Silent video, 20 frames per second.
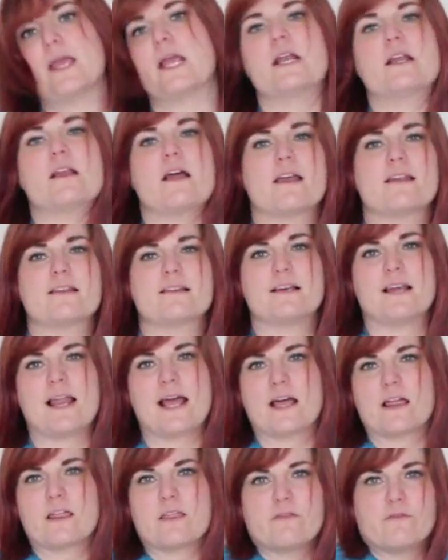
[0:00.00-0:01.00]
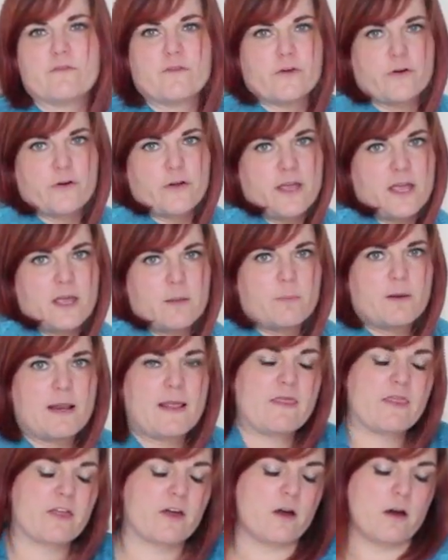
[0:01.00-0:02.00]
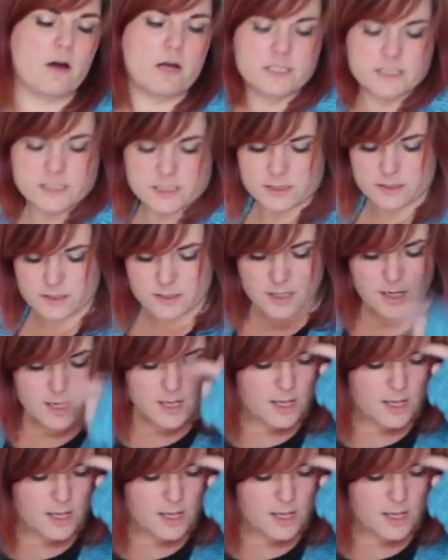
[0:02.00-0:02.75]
me, a nice length for a hip length cardigan.